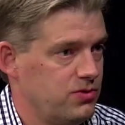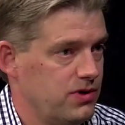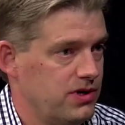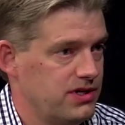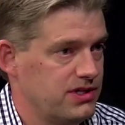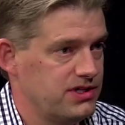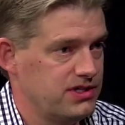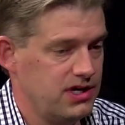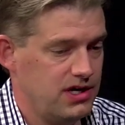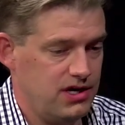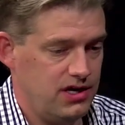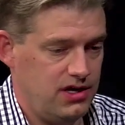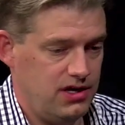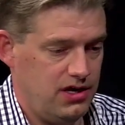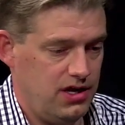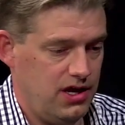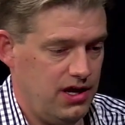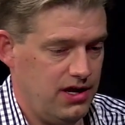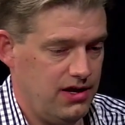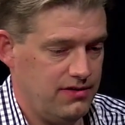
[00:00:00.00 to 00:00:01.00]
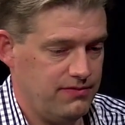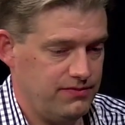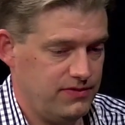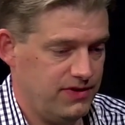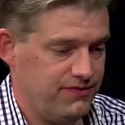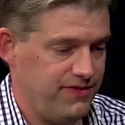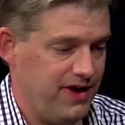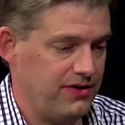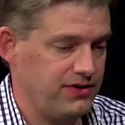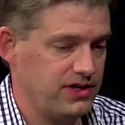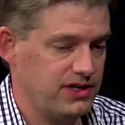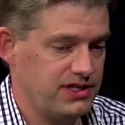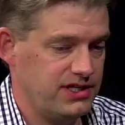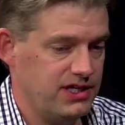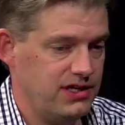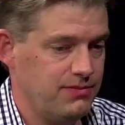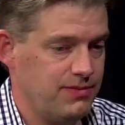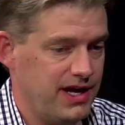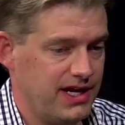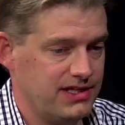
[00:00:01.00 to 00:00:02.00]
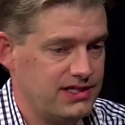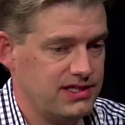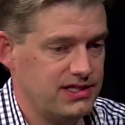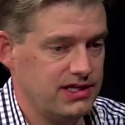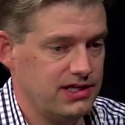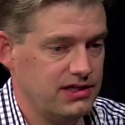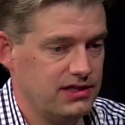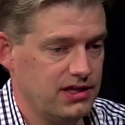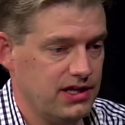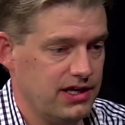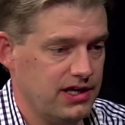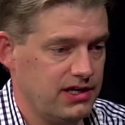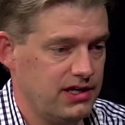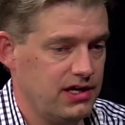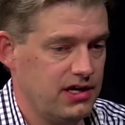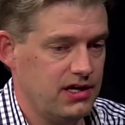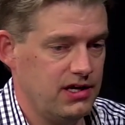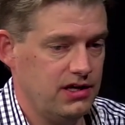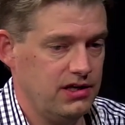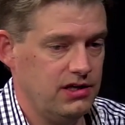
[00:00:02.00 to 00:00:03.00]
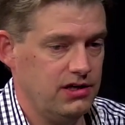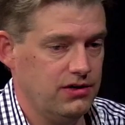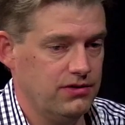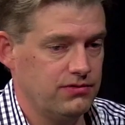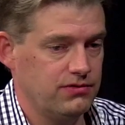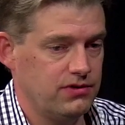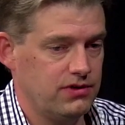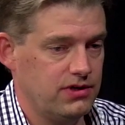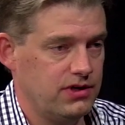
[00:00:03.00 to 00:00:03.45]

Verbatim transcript: was uh, the founding team had seen like you know